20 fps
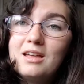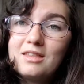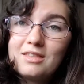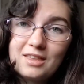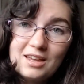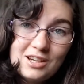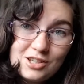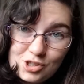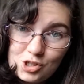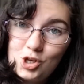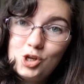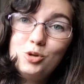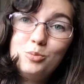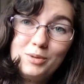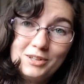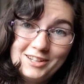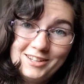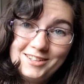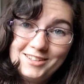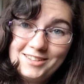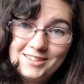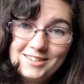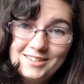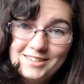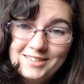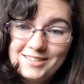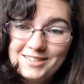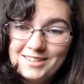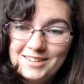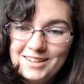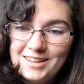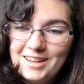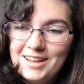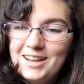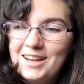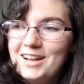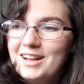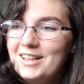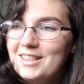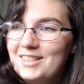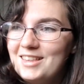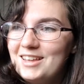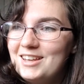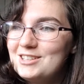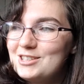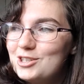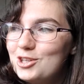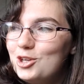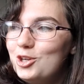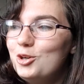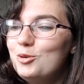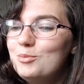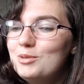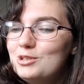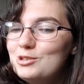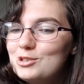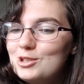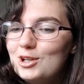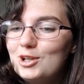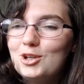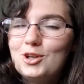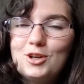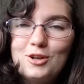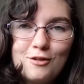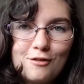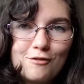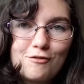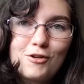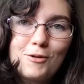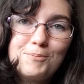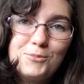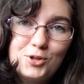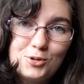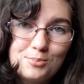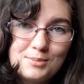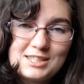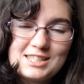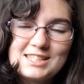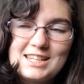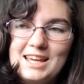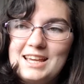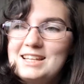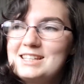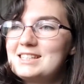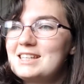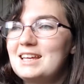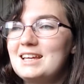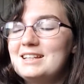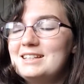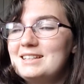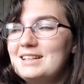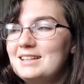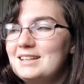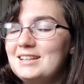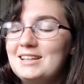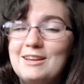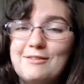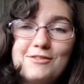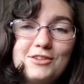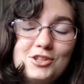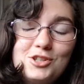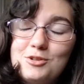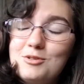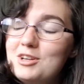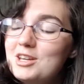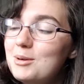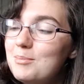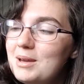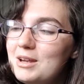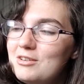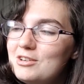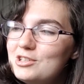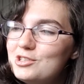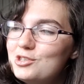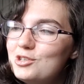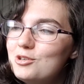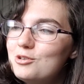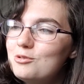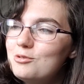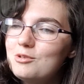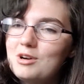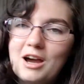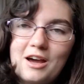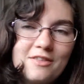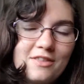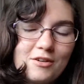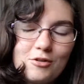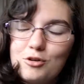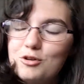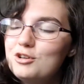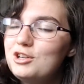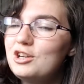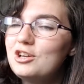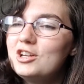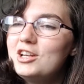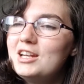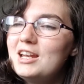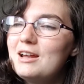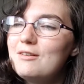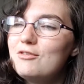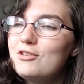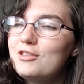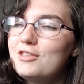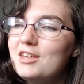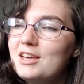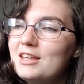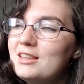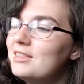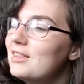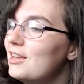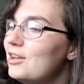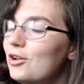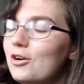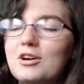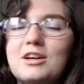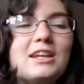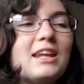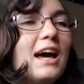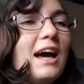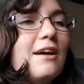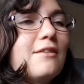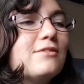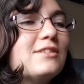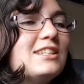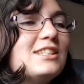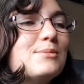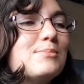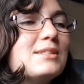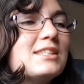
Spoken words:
that is human. It is human to learn from your mistakes, and if you're doing a Mary Sue and they're already good at everything, they're not going to have these